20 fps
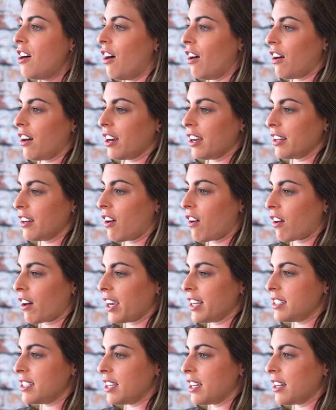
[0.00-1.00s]
on our
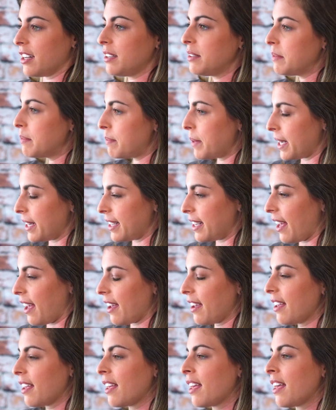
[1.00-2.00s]
idea, Beta Gig.